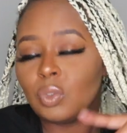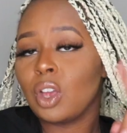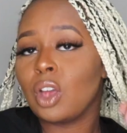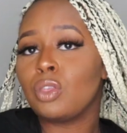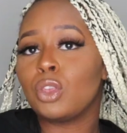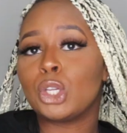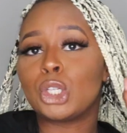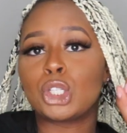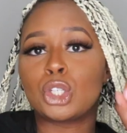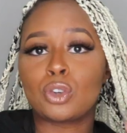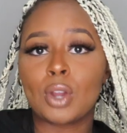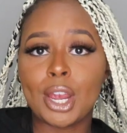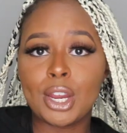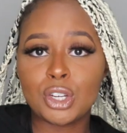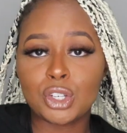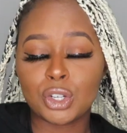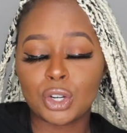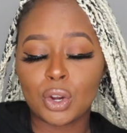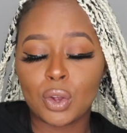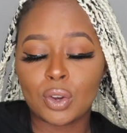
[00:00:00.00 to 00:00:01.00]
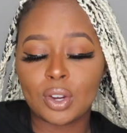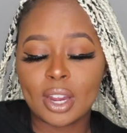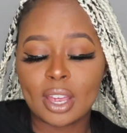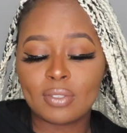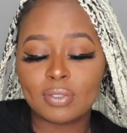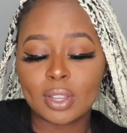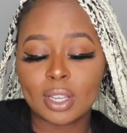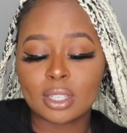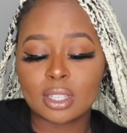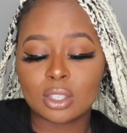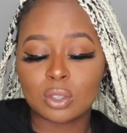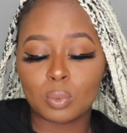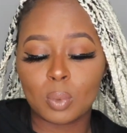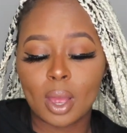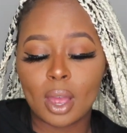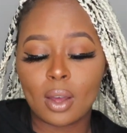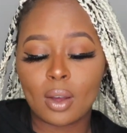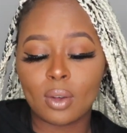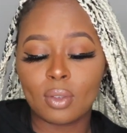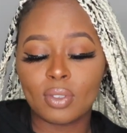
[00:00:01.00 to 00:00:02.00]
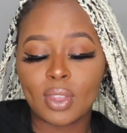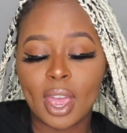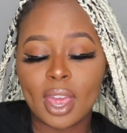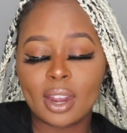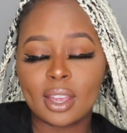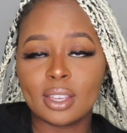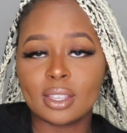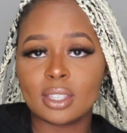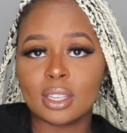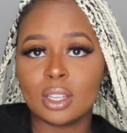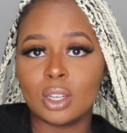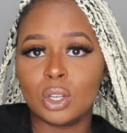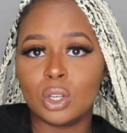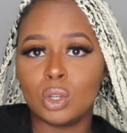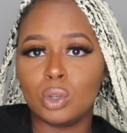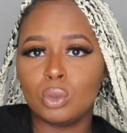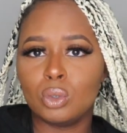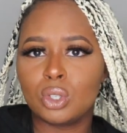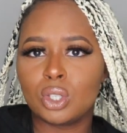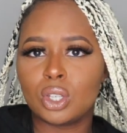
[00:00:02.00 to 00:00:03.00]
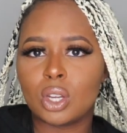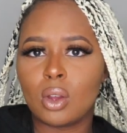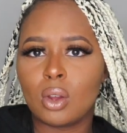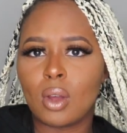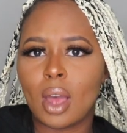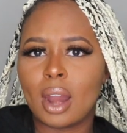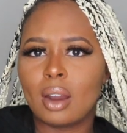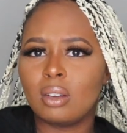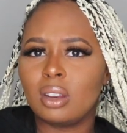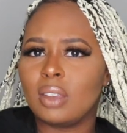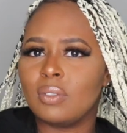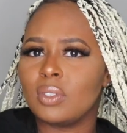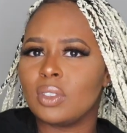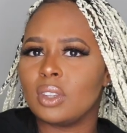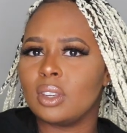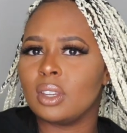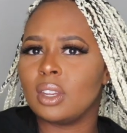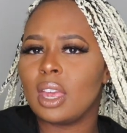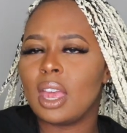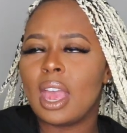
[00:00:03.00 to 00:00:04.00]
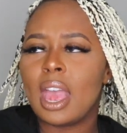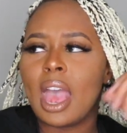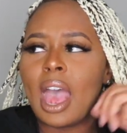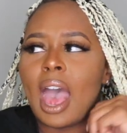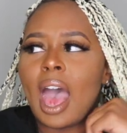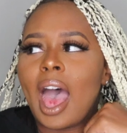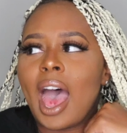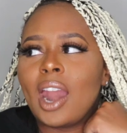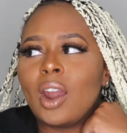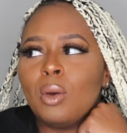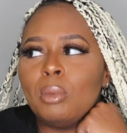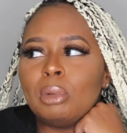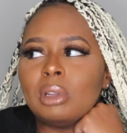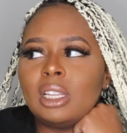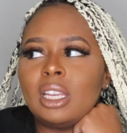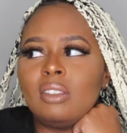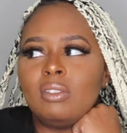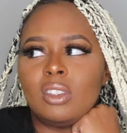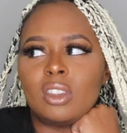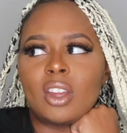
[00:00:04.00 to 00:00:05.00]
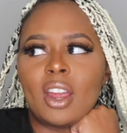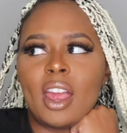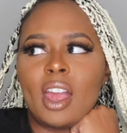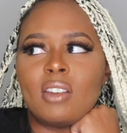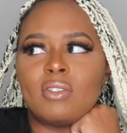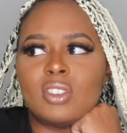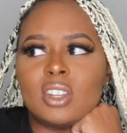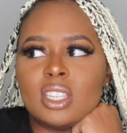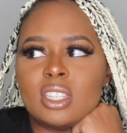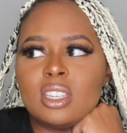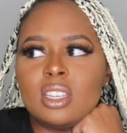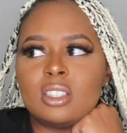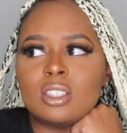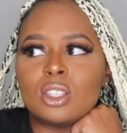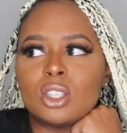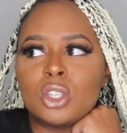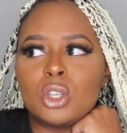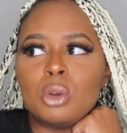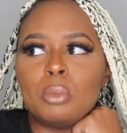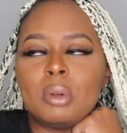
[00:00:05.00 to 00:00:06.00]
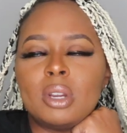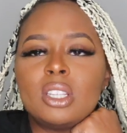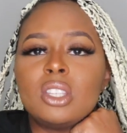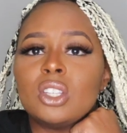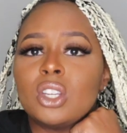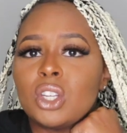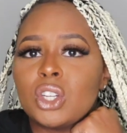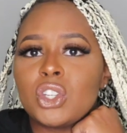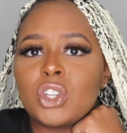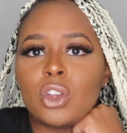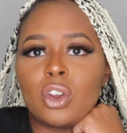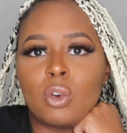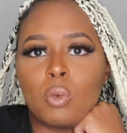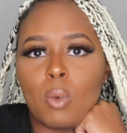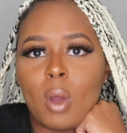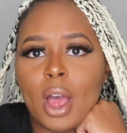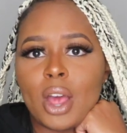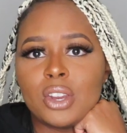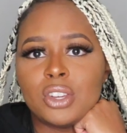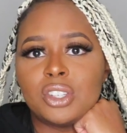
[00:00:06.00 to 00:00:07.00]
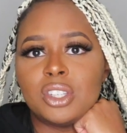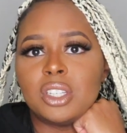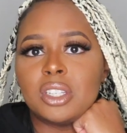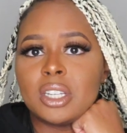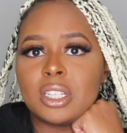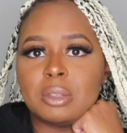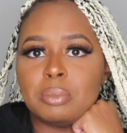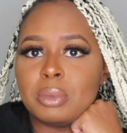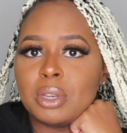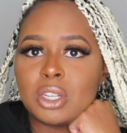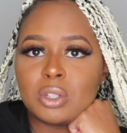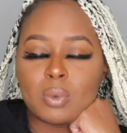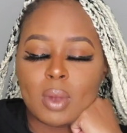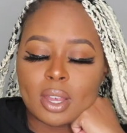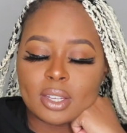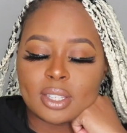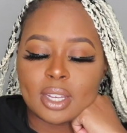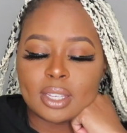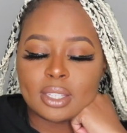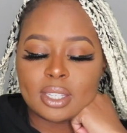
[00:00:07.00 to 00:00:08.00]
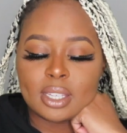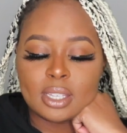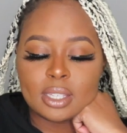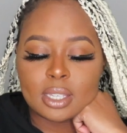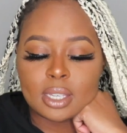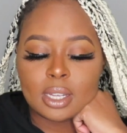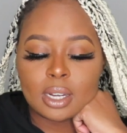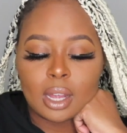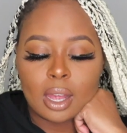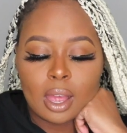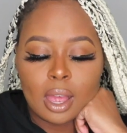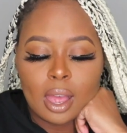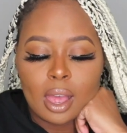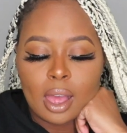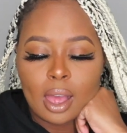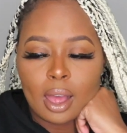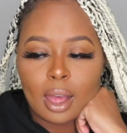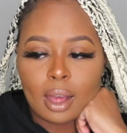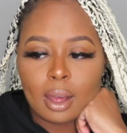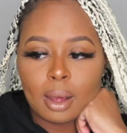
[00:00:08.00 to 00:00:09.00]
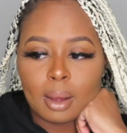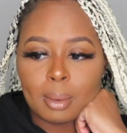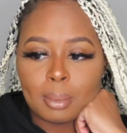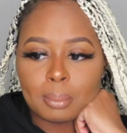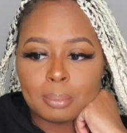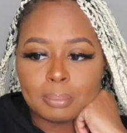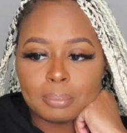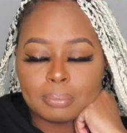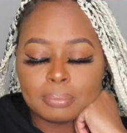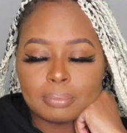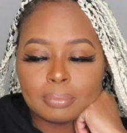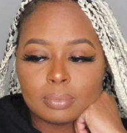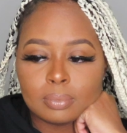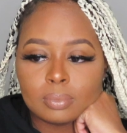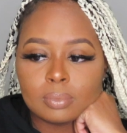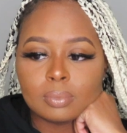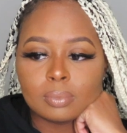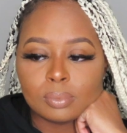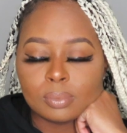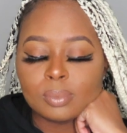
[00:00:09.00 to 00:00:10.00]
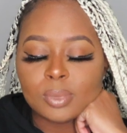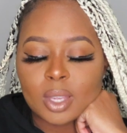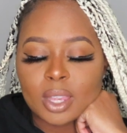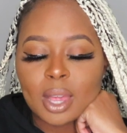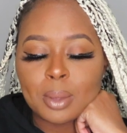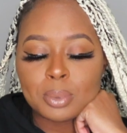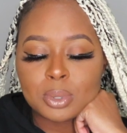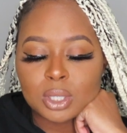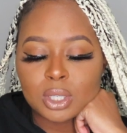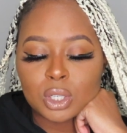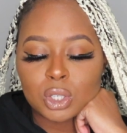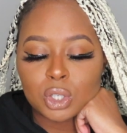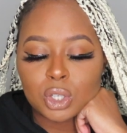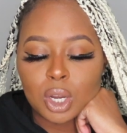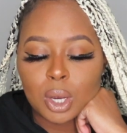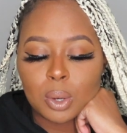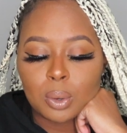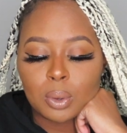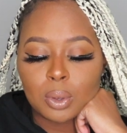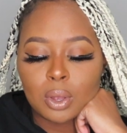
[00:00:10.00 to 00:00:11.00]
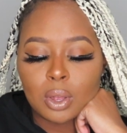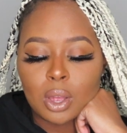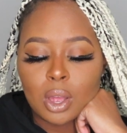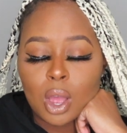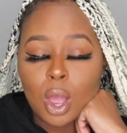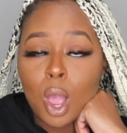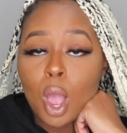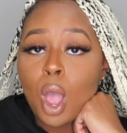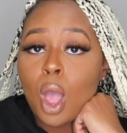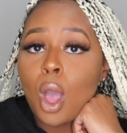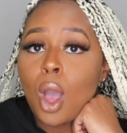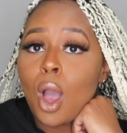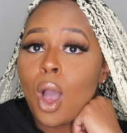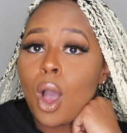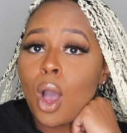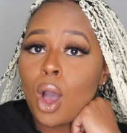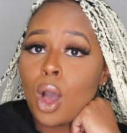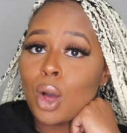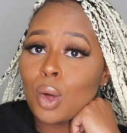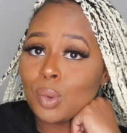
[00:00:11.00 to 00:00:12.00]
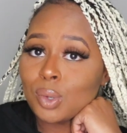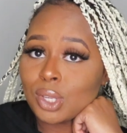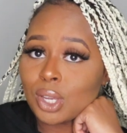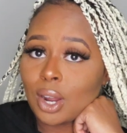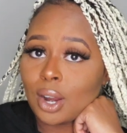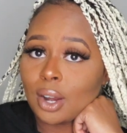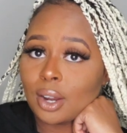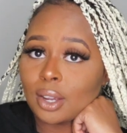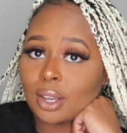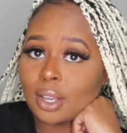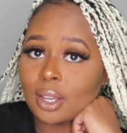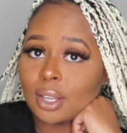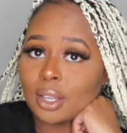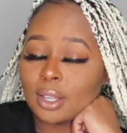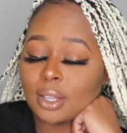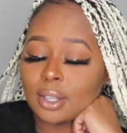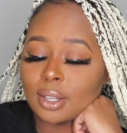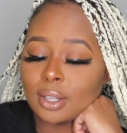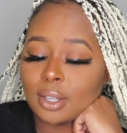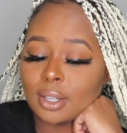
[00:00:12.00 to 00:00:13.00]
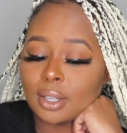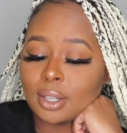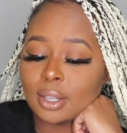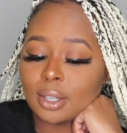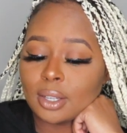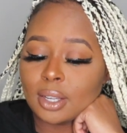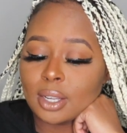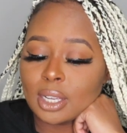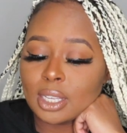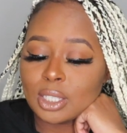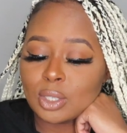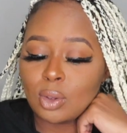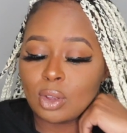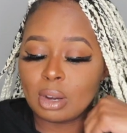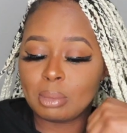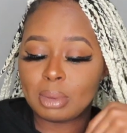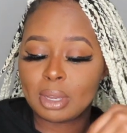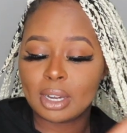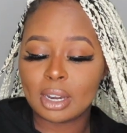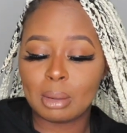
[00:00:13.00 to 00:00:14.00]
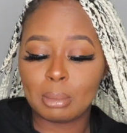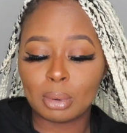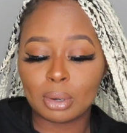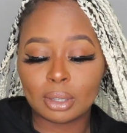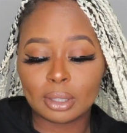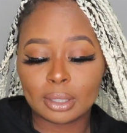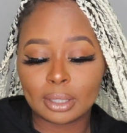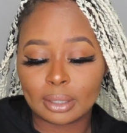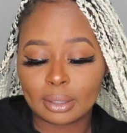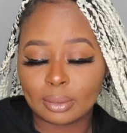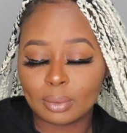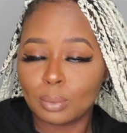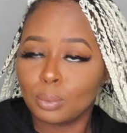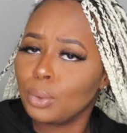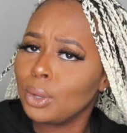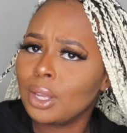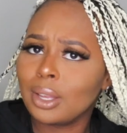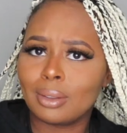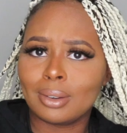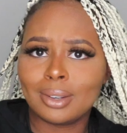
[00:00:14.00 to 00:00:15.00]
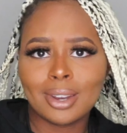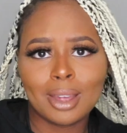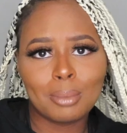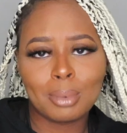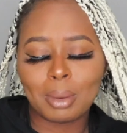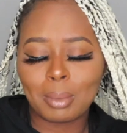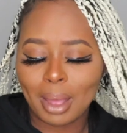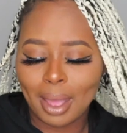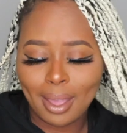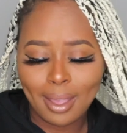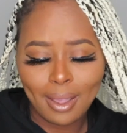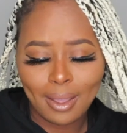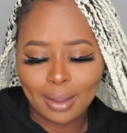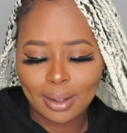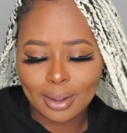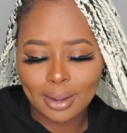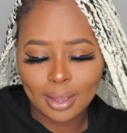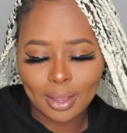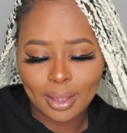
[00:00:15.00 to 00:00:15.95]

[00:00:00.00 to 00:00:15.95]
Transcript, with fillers: The Stranger on Netflix as well. That is a new show. I don't even, I don't believe they're having a season two, but it's a good show to watch, to just binge watch that season. Um, yeah, that was a good show. Ozark is going to be number, what number am I at?